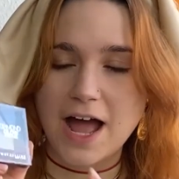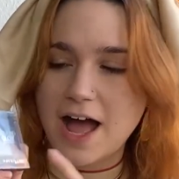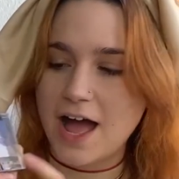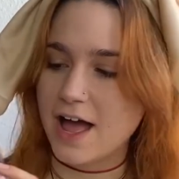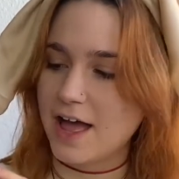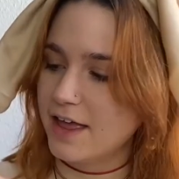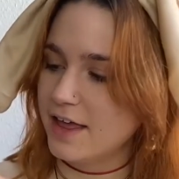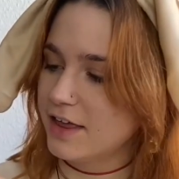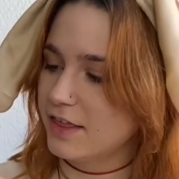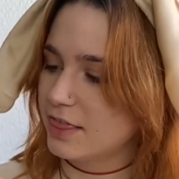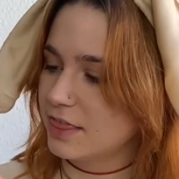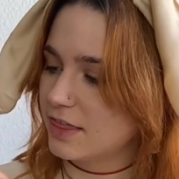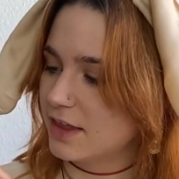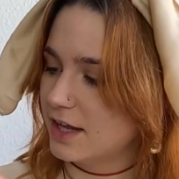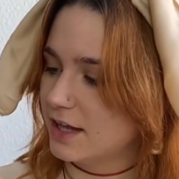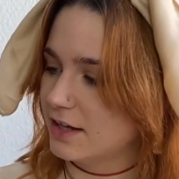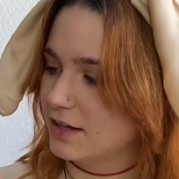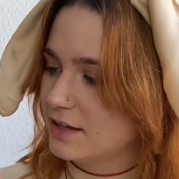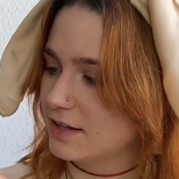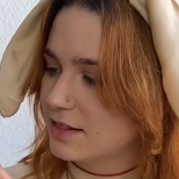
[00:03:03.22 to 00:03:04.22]
I
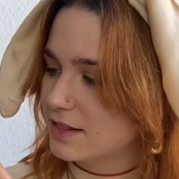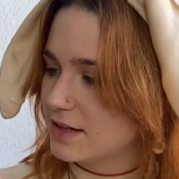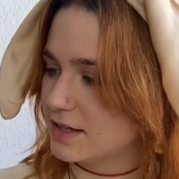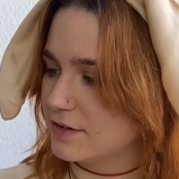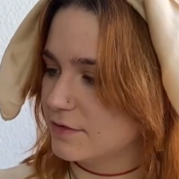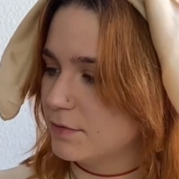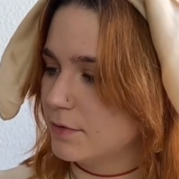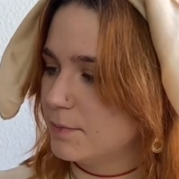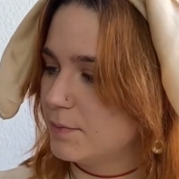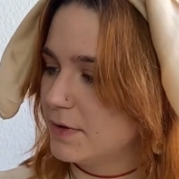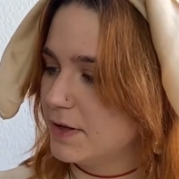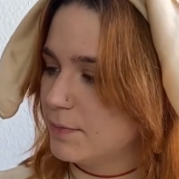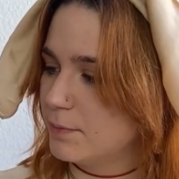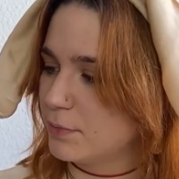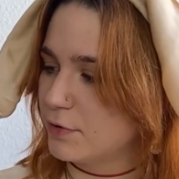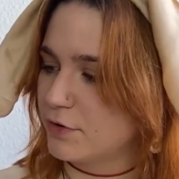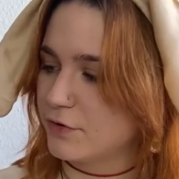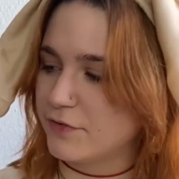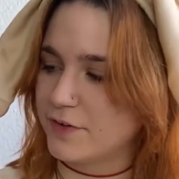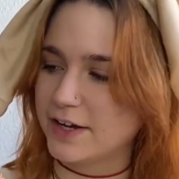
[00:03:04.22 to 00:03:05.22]
think this would be
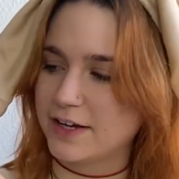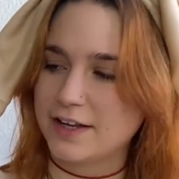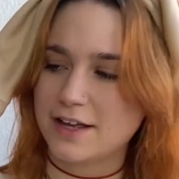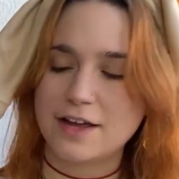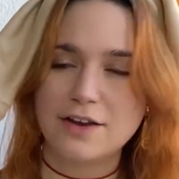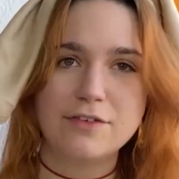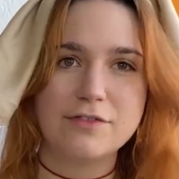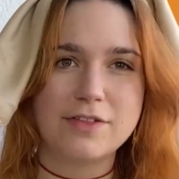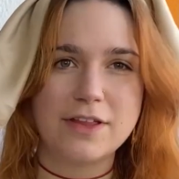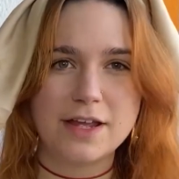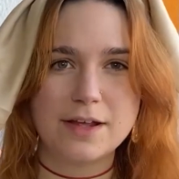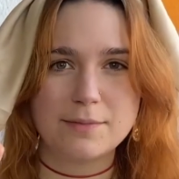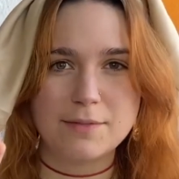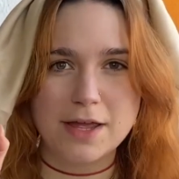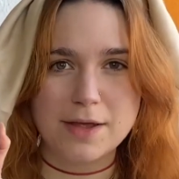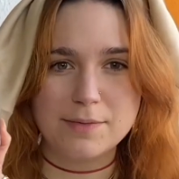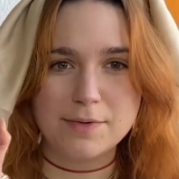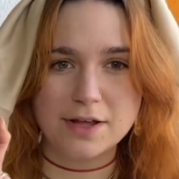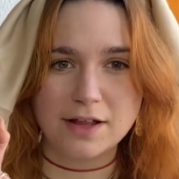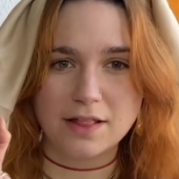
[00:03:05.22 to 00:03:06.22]
perfect. Kind of like
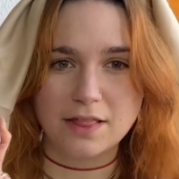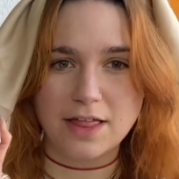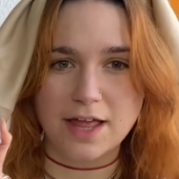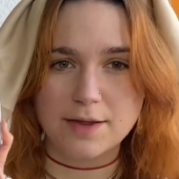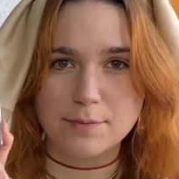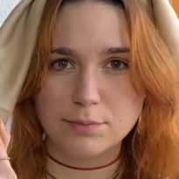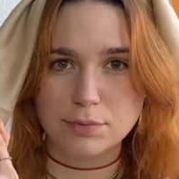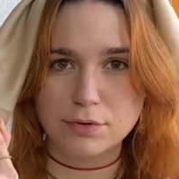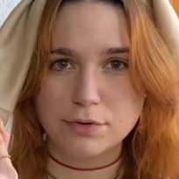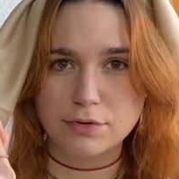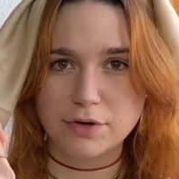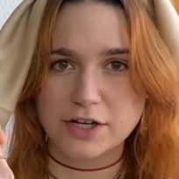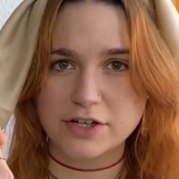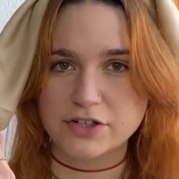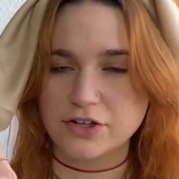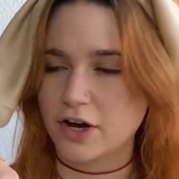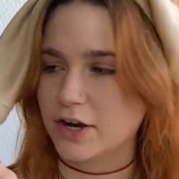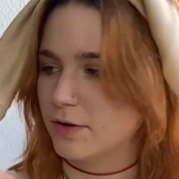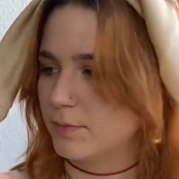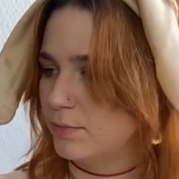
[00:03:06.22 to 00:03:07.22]
maybe a light blue and
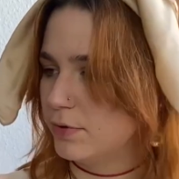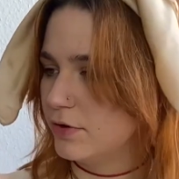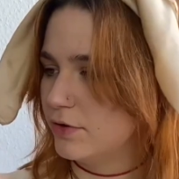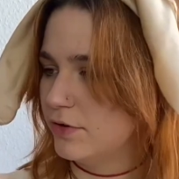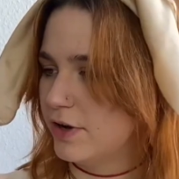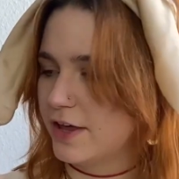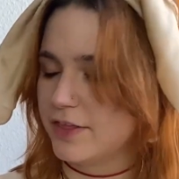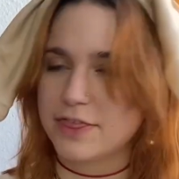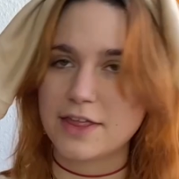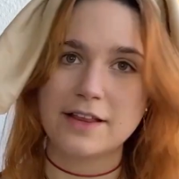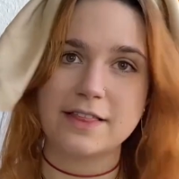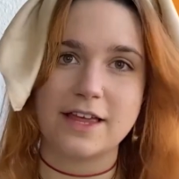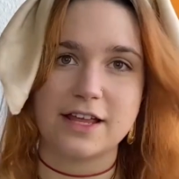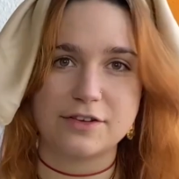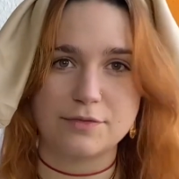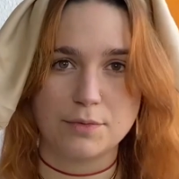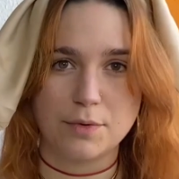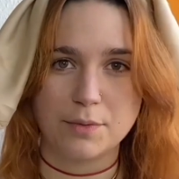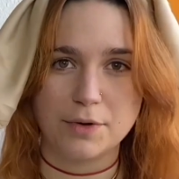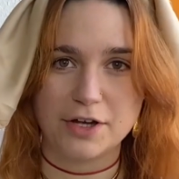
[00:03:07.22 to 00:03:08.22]
dark blue. I think
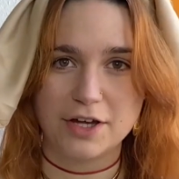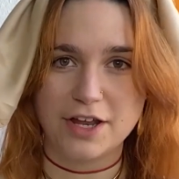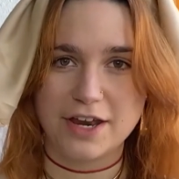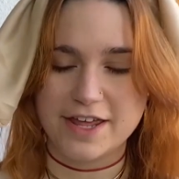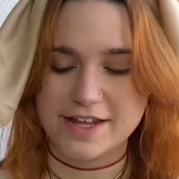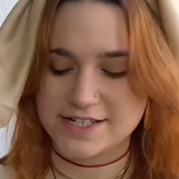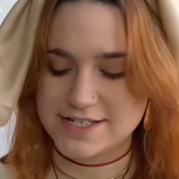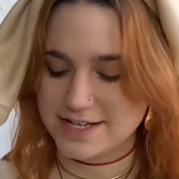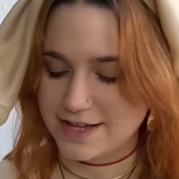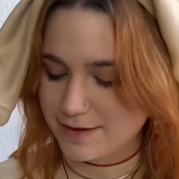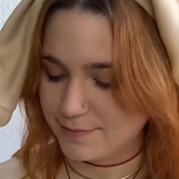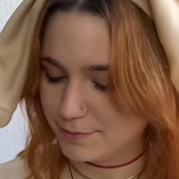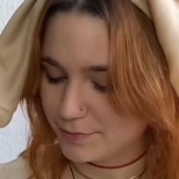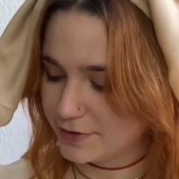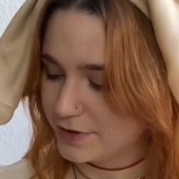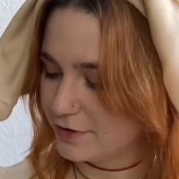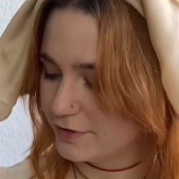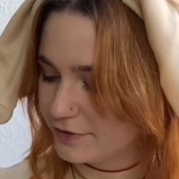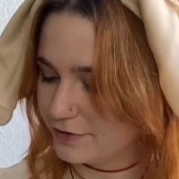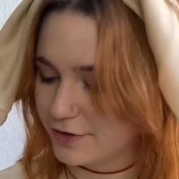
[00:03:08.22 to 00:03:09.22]
that's what we're gonna attempt.
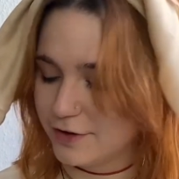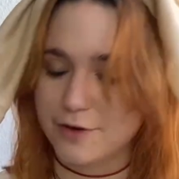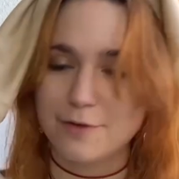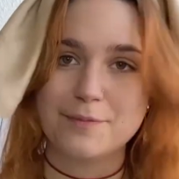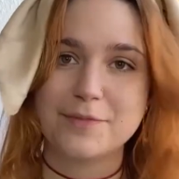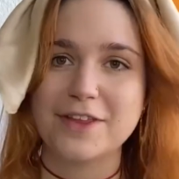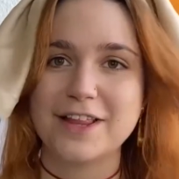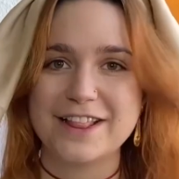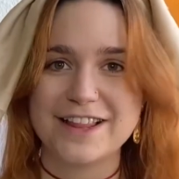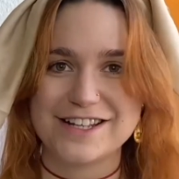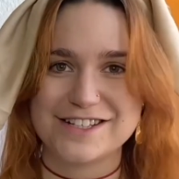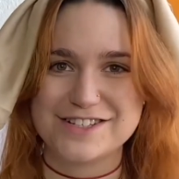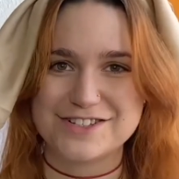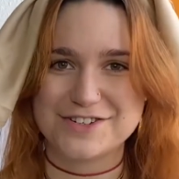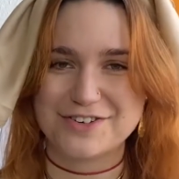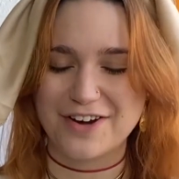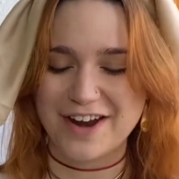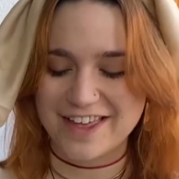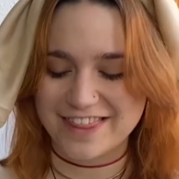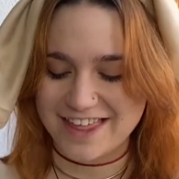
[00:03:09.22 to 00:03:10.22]
So let's
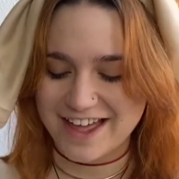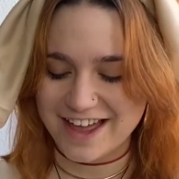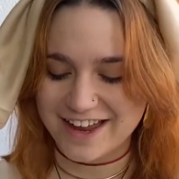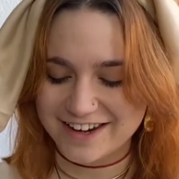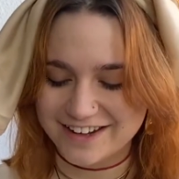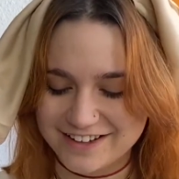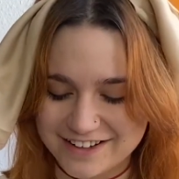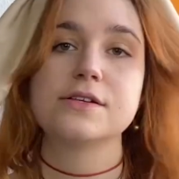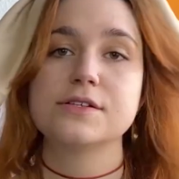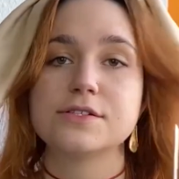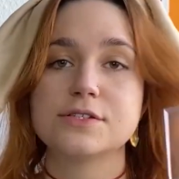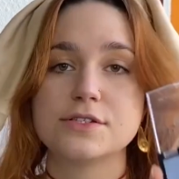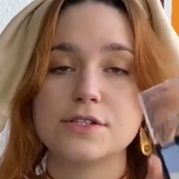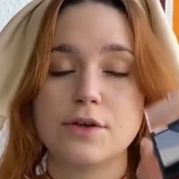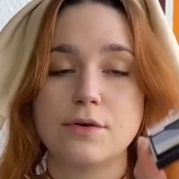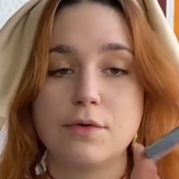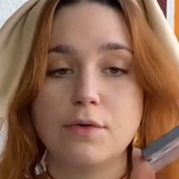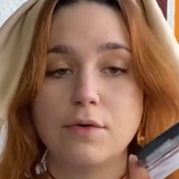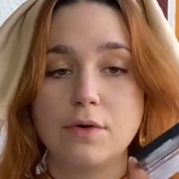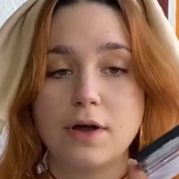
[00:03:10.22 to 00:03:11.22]
try that.
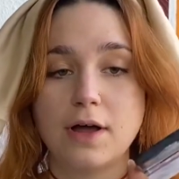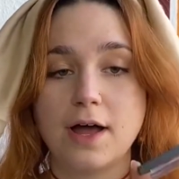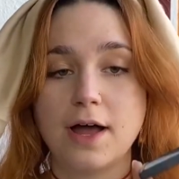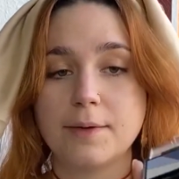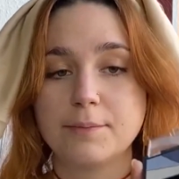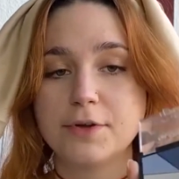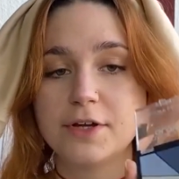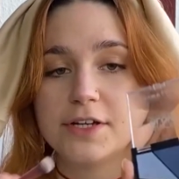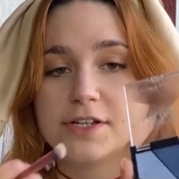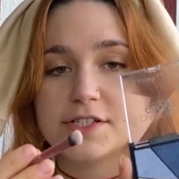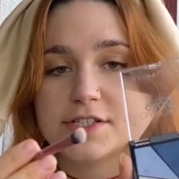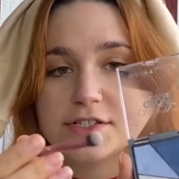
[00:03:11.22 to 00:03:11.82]
So I'm gonna